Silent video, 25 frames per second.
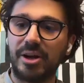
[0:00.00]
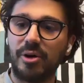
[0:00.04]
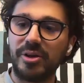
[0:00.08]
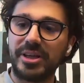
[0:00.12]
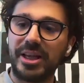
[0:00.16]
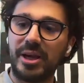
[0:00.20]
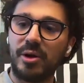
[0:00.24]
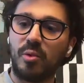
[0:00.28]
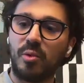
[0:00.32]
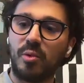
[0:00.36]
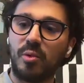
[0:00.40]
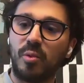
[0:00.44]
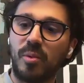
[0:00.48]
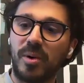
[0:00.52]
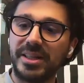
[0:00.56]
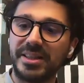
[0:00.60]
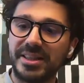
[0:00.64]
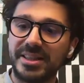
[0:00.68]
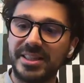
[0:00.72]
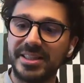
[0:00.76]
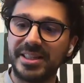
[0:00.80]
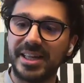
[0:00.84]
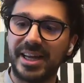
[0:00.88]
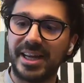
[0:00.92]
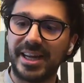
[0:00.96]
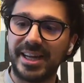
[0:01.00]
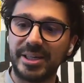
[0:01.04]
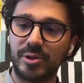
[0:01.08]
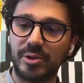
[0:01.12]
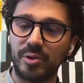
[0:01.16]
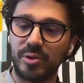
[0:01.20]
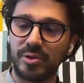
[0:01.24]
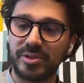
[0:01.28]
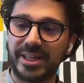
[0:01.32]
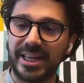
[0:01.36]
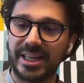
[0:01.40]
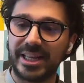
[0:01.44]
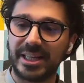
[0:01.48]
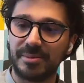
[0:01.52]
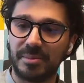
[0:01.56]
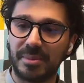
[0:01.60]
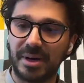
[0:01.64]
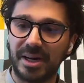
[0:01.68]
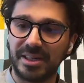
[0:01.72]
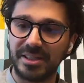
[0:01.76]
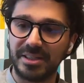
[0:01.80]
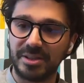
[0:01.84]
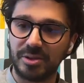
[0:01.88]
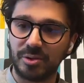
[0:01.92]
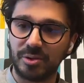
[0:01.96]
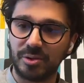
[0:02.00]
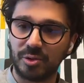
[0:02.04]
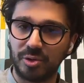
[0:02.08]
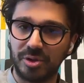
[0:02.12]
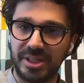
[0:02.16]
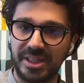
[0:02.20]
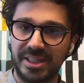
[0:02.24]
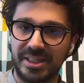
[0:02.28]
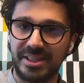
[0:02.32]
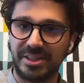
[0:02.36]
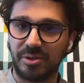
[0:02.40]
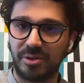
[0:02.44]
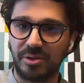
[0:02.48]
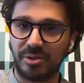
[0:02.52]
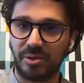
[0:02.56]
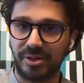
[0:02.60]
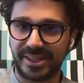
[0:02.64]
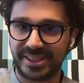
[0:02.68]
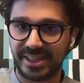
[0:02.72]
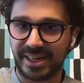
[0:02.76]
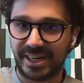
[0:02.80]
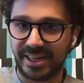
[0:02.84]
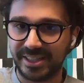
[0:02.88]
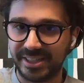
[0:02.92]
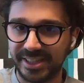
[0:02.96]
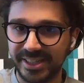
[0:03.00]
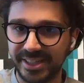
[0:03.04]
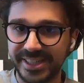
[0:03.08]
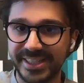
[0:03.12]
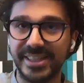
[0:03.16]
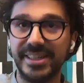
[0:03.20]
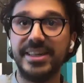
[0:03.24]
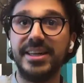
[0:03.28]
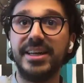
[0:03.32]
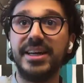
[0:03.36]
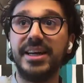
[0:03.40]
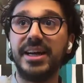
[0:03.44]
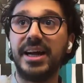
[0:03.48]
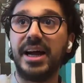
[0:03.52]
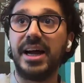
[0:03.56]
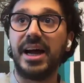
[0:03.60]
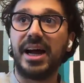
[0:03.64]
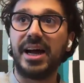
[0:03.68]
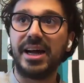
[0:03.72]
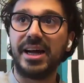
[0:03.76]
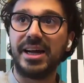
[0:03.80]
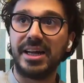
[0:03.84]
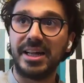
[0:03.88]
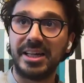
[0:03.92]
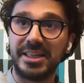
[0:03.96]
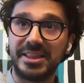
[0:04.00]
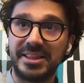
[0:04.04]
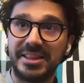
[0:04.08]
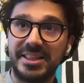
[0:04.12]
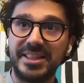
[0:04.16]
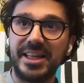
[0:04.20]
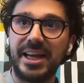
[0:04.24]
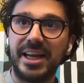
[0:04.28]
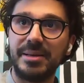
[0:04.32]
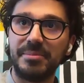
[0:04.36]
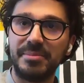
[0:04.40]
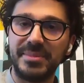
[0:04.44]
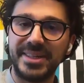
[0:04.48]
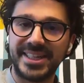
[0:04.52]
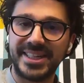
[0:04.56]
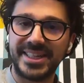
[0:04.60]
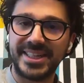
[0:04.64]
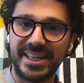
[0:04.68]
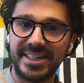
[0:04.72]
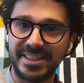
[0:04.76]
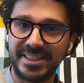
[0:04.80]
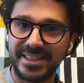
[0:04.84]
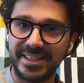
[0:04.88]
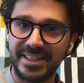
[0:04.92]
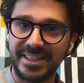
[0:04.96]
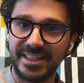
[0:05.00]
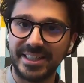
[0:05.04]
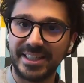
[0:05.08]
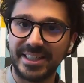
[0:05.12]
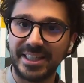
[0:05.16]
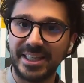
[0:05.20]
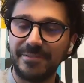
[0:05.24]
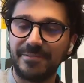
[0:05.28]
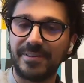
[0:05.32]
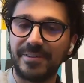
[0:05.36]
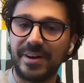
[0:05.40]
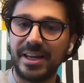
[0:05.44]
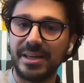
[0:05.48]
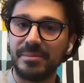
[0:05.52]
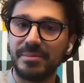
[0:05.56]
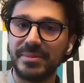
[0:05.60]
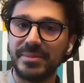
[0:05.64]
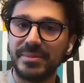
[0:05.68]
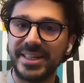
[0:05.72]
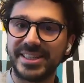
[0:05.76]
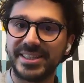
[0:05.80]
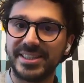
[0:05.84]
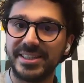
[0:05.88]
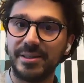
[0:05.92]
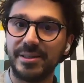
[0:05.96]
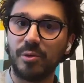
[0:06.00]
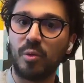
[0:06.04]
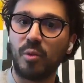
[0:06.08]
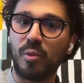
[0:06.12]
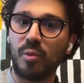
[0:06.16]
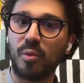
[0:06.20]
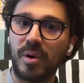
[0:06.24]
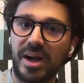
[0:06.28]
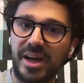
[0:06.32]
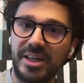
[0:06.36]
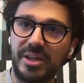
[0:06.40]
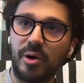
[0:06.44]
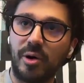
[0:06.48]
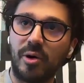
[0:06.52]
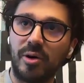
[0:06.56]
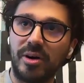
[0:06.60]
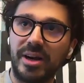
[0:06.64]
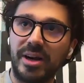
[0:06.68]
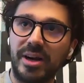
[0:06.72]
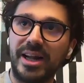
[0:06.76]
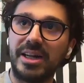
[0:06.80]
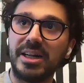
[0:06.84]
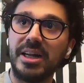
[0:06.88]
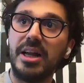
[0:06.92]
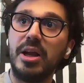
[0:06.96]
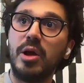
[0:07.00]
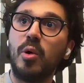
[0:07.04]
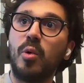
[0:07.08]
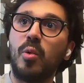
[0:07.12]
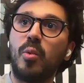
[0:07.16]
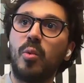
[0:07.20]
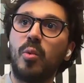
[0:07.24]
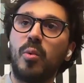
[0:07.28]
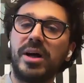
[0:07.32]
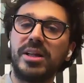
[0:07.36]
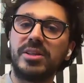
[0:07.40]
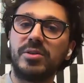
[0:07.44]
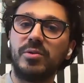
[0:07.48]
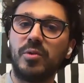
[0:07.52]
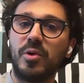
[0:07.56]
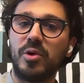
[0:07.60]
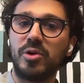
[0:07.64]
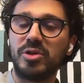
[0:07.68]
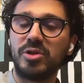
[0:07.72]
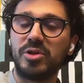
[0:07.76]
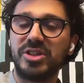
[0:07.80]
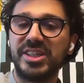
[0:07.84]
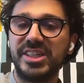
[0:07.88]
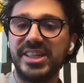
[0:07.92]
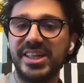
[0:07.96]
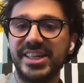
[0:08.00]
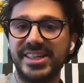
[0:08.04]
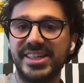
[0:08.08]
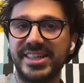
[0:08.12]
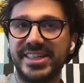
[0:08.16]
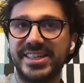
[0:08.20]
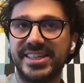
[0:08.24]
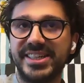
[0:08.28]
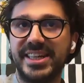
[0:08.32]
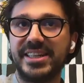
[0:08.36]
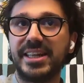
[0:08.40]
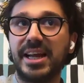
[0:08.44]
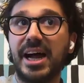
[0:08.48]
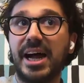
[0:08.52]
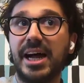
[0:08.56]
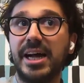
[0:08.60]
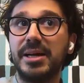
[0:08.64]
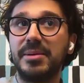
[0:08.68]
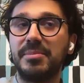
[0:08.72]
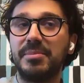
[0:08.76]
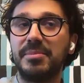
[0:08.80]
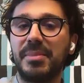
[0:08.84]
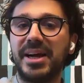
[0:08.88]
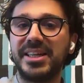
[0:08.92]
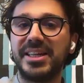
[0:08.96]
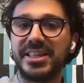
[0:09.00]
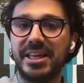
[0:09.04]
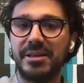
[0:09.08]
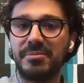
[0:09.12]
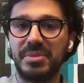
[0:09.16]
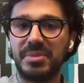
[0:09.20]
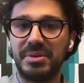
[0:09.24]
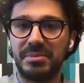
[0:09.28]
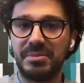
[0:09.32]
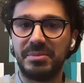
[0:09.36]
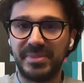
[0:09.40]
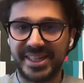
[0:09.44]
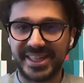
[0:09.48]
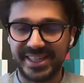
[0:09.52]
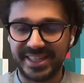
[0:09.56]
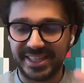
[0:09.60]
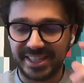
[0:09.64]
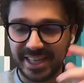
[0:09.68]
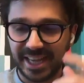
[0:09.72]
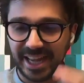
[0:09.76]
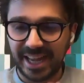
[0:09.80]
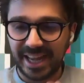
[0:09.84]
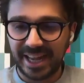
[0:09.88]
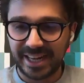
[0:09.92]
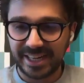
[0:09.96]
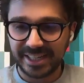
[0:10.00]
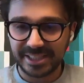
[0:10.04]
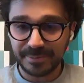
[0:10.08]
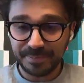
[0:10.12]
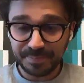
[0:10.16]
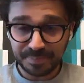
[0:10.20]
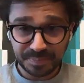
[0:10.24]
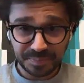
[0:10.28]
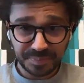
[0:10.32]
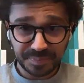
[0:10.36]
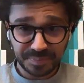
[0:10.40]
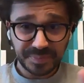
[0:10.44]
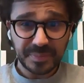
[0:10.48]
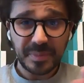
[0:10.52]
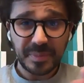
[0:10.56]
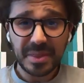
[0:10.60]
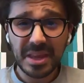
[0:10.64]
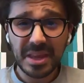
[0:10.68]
So like, okay, what did I do that month to hit those targets? Did I miss anything? If I missed, why? Or like, what were the reasons that I might have been missing? And